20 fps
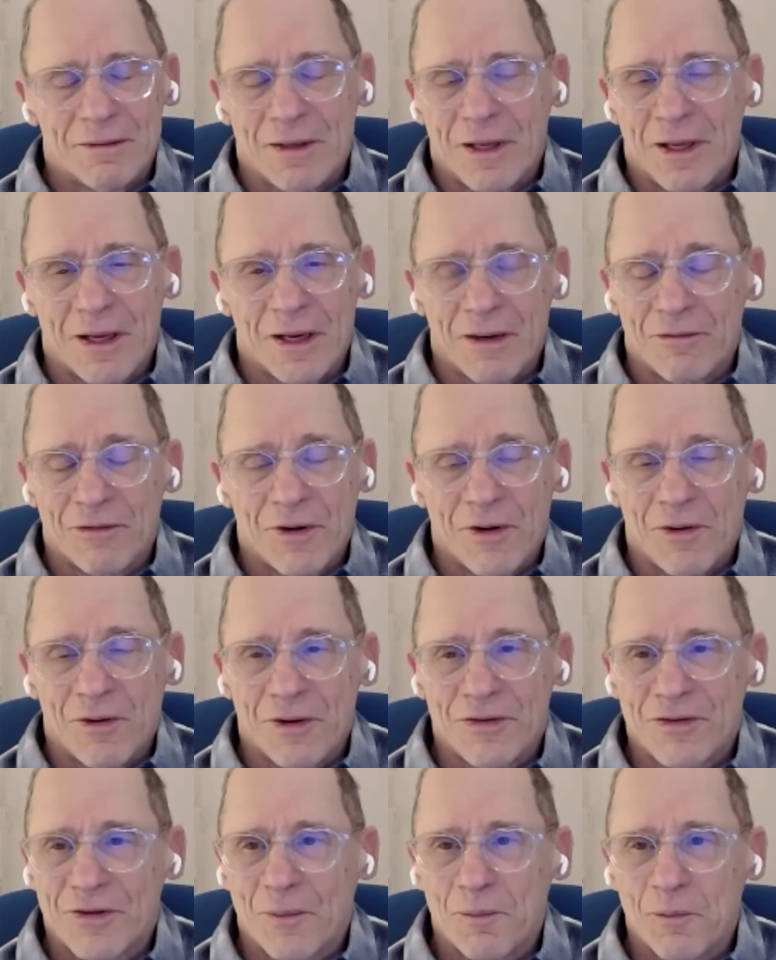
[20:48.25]
And of
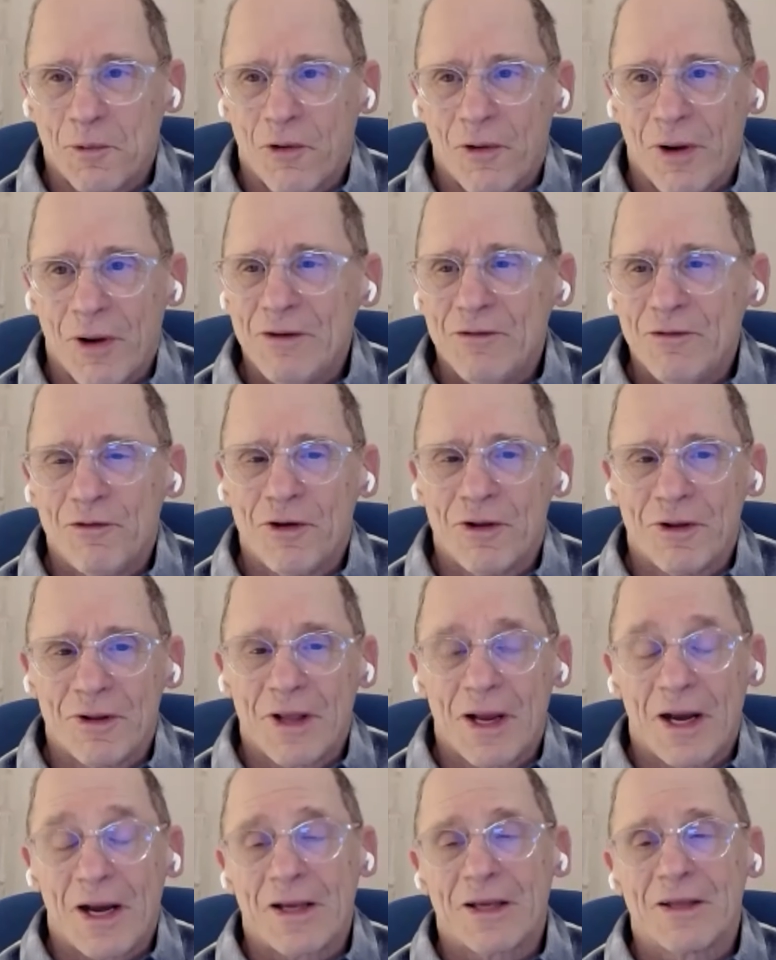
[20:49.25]
course, I'm grateful
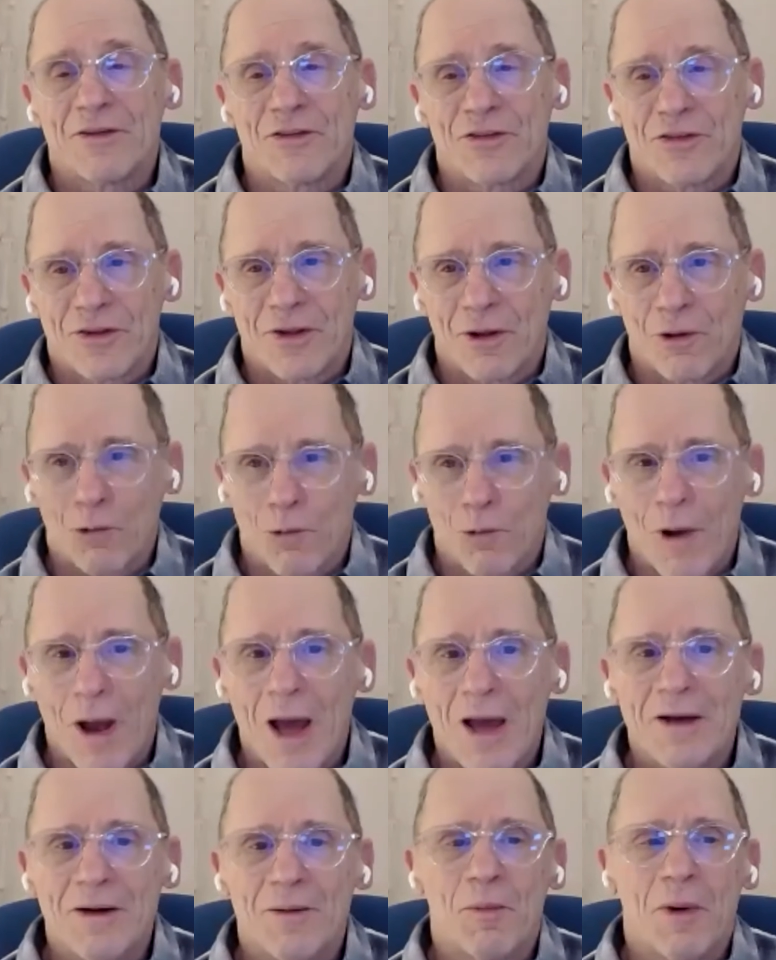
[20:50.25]
that I can still
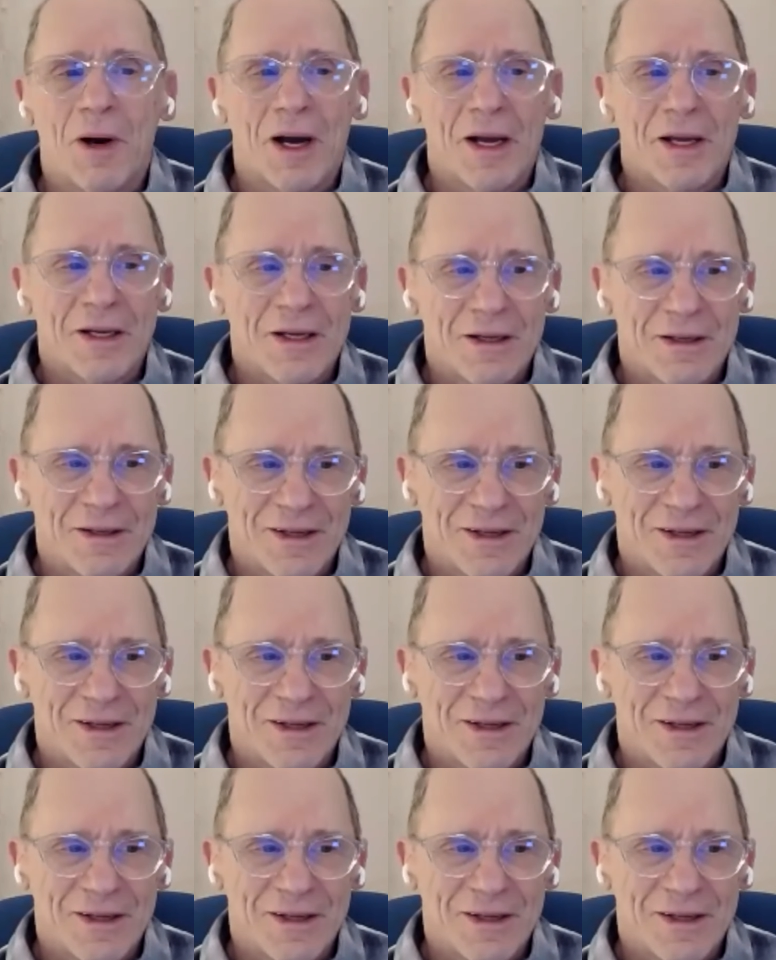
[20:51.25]
ride a bike